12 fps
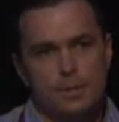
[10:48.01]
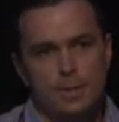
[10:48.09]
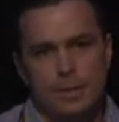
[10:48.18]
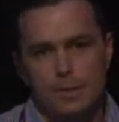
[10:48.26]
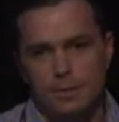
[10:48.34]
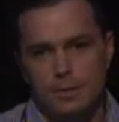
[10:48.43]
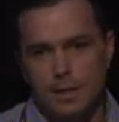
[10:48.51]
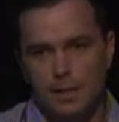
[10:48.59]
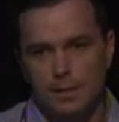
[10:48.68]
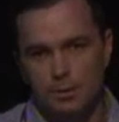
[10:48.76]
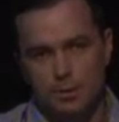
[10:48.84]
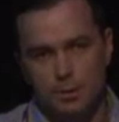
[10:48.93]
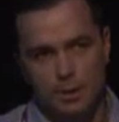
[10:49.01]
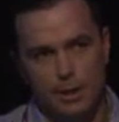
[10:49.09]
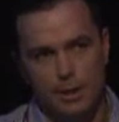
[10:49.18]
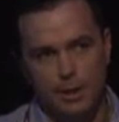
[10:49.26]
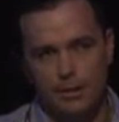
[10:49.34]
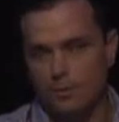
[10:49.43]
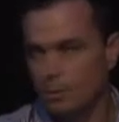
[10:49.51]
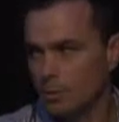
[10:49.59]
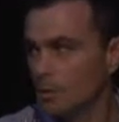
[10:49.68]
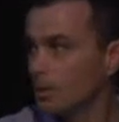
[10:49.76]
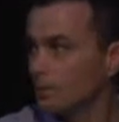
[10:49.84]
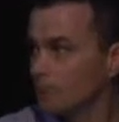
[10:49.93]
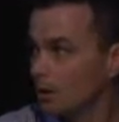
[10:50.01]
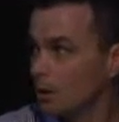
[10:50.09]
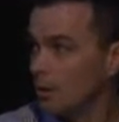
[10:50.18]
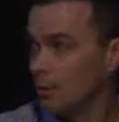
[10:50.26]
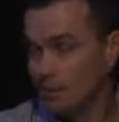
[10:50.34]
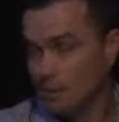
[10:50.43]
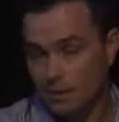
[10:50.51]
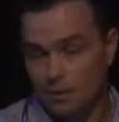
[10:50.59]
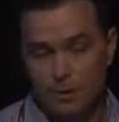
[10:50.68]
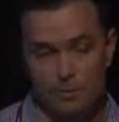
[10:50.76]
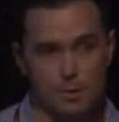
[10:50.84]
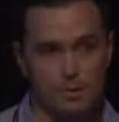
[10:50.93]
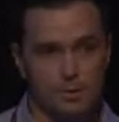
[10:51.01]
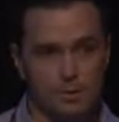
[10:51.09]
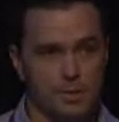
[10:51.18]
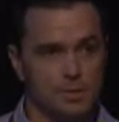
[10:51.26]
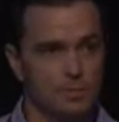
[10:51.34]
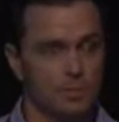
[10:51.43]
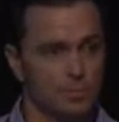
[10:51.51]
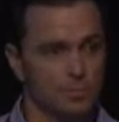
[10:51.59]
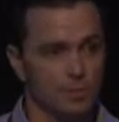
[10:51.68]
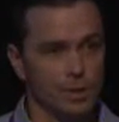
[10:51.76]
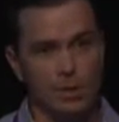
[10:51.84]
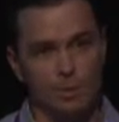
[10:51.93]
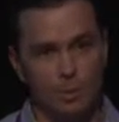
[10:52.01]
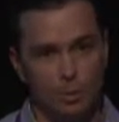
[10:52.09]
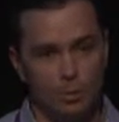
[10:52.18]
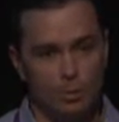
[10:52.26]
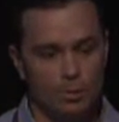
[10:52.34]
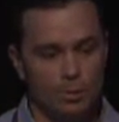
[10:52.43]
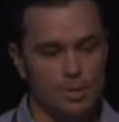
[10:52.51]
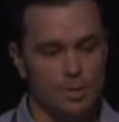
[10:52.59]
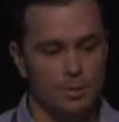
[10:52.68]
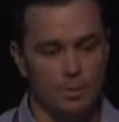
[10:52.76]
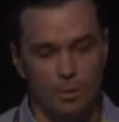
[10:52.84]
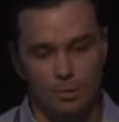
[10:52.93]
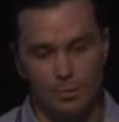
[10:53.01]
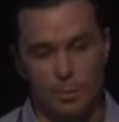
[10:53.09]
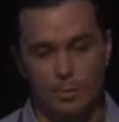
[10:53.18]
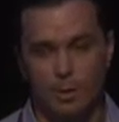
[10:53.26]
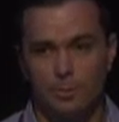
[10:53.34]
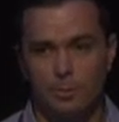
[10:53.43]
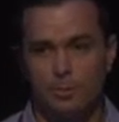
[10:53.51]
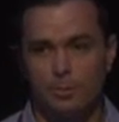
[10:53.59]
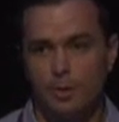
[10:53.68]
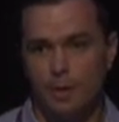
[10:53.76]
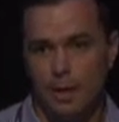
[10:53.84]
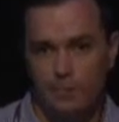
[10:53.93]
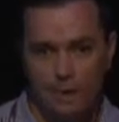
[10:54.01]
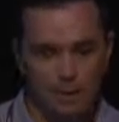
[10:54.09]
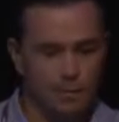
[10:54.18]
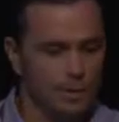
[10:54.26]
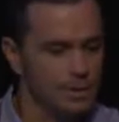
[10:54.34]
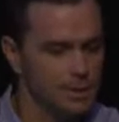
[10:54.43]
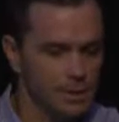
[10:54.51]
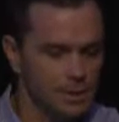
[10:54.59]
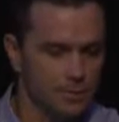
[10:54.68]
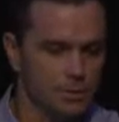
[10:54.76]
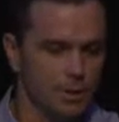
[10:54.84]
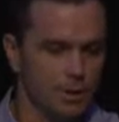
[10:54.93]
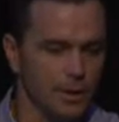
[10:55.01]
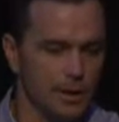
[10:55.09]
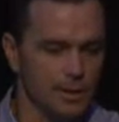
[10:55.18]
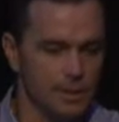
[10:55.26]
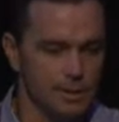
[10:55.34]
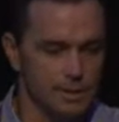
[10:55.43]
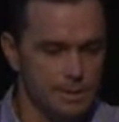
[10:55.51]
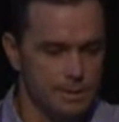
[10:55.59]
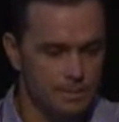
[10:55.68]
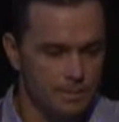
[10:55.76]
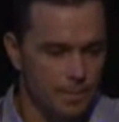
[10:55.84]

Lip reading: As I touched on earlier, the reliability of the original system was really poor, to the point where people gave up and didn't even try and access.